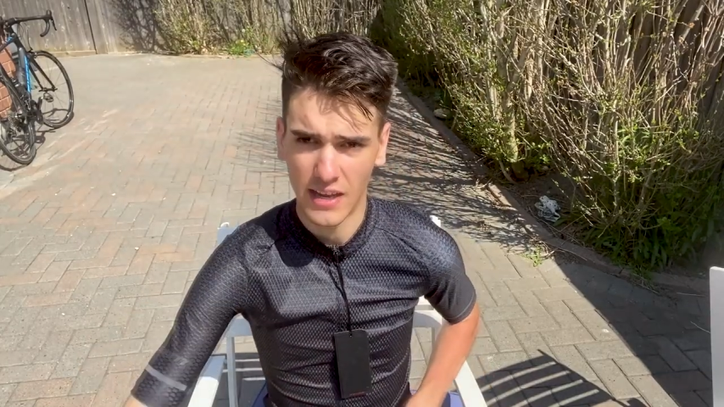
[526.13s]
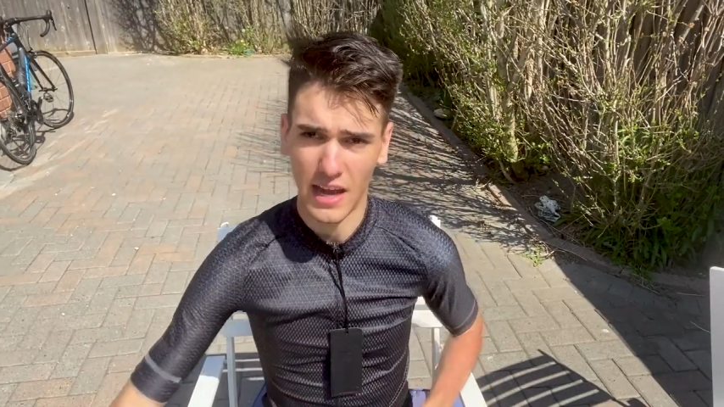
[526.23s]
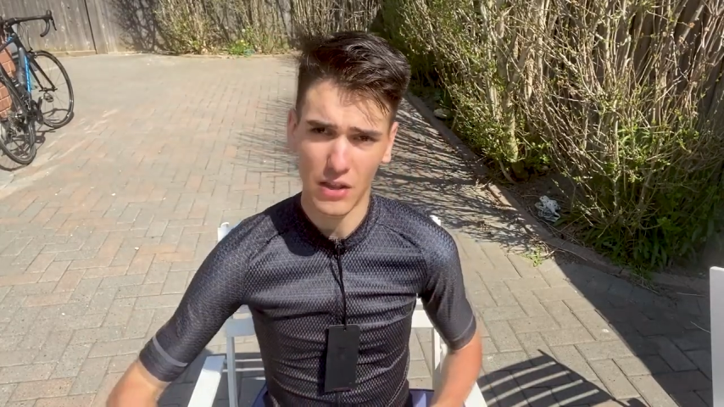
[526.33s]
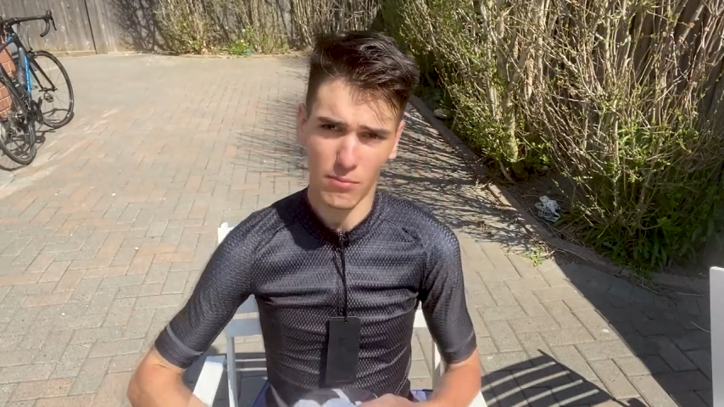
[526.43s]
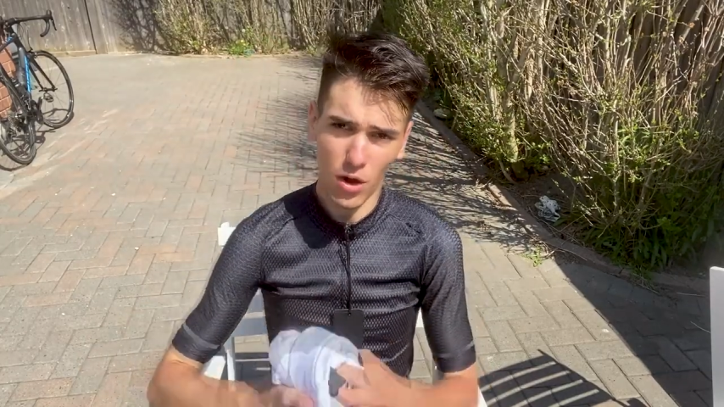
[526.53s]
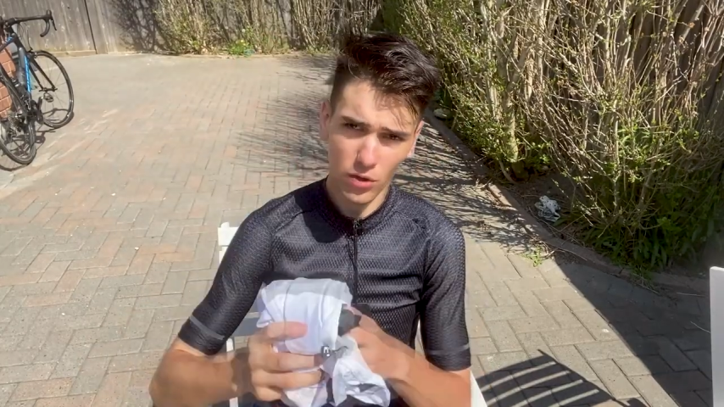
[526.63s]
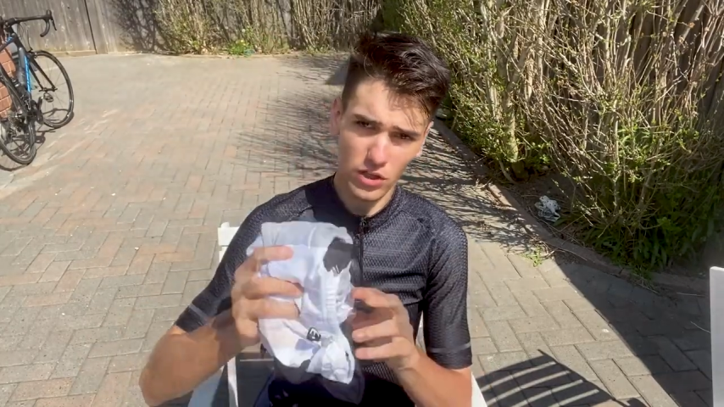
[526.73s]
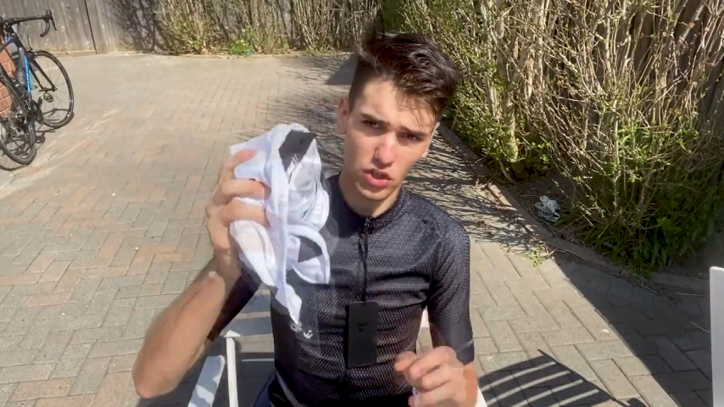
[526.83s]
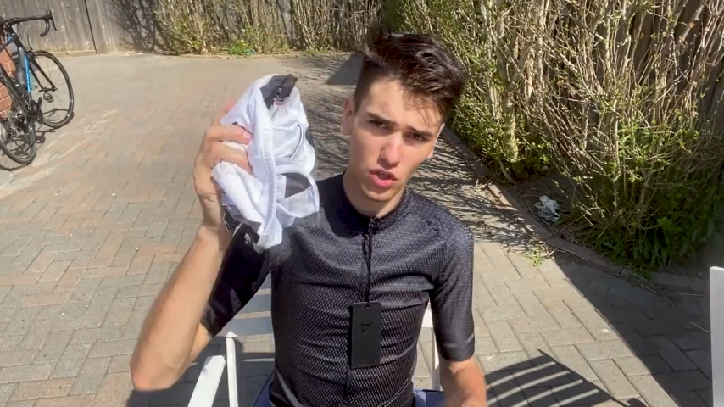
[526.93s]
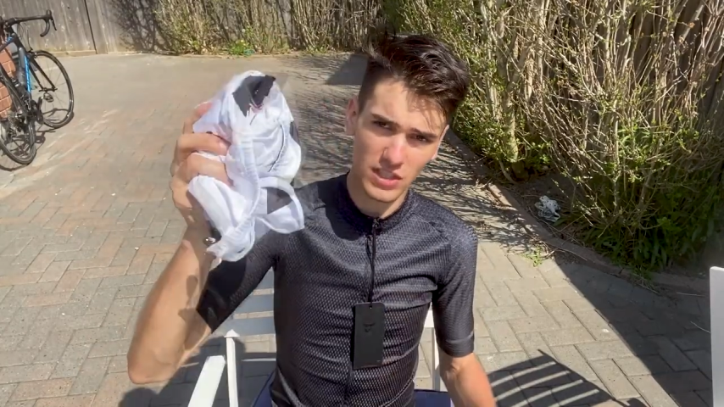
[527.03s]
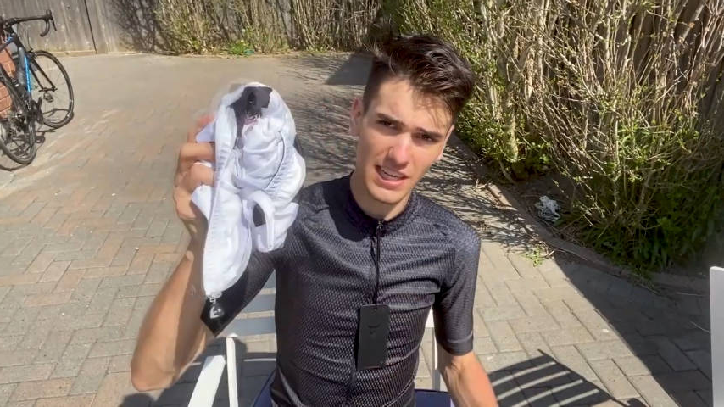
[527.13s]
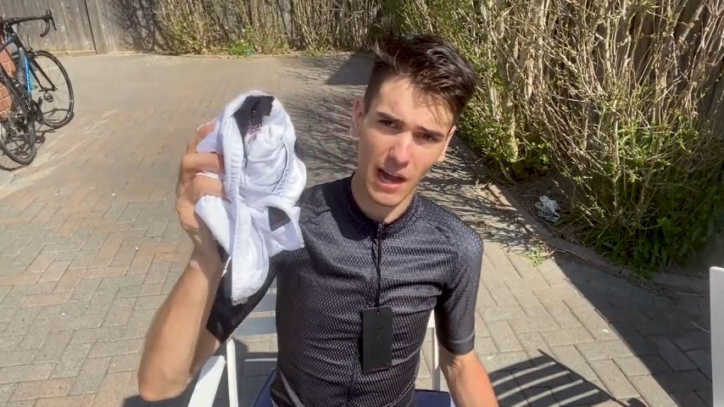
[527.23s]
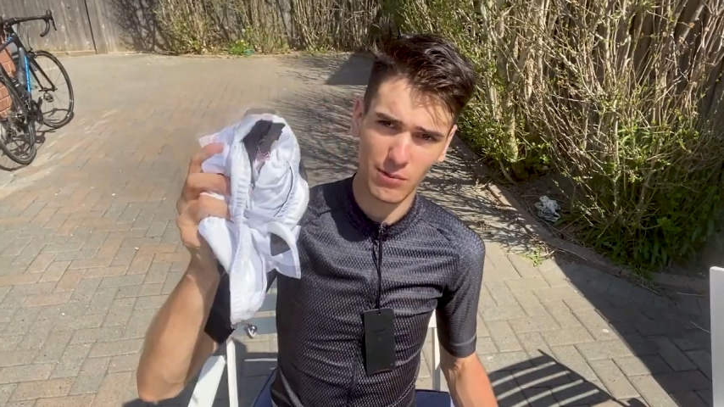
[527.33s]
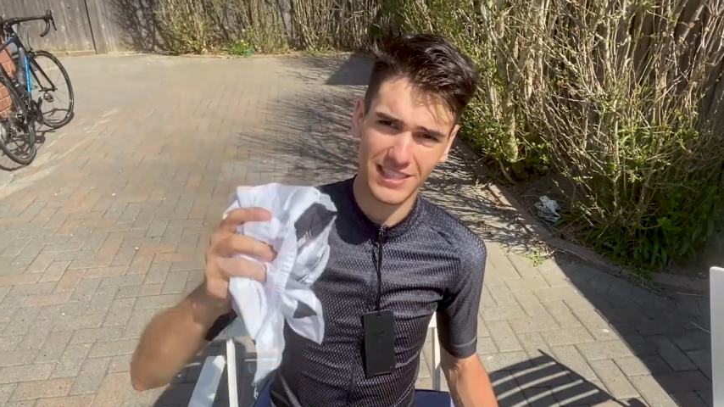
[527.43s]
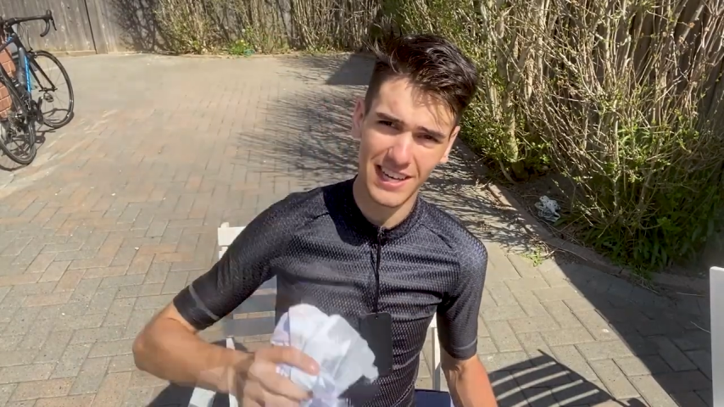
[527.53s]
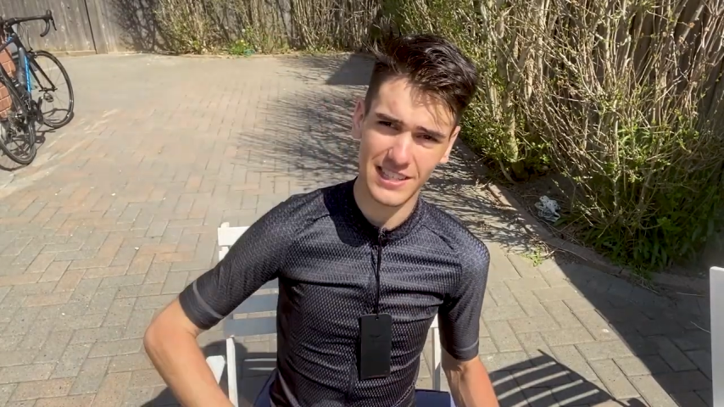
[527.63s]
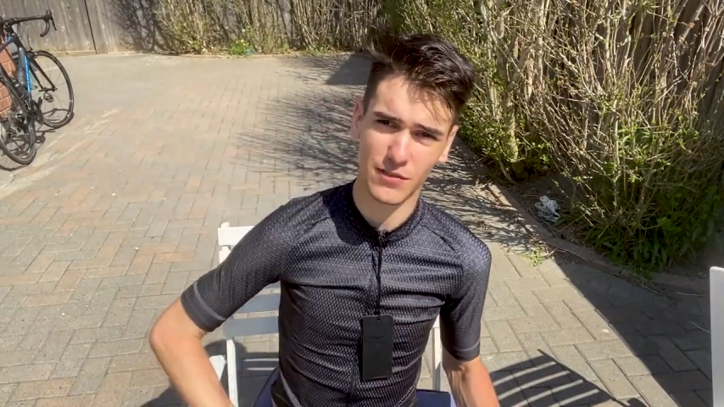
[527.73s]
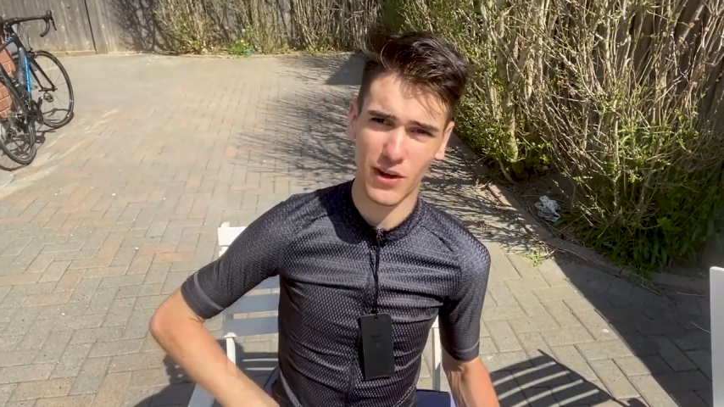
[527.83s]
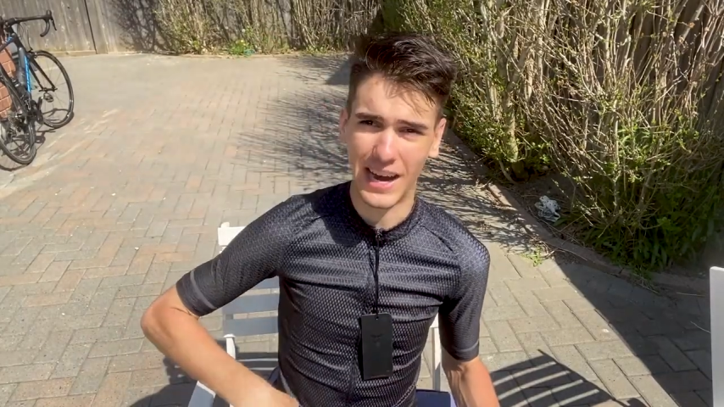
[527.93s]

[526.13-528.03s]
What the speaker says: Now the moderate jersey, I would say, is for